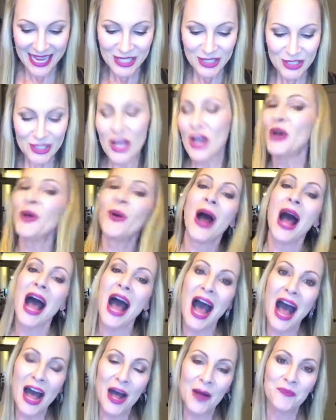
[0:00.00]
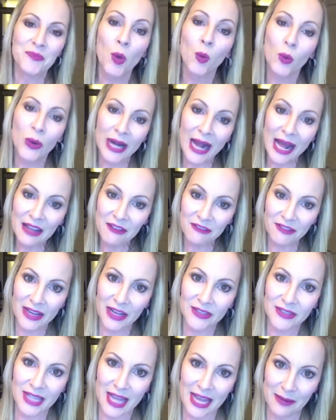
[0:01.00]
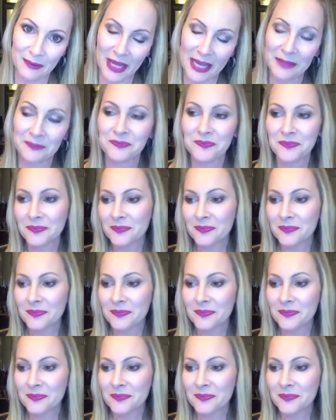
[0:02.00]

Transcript: So when I found LimeLight,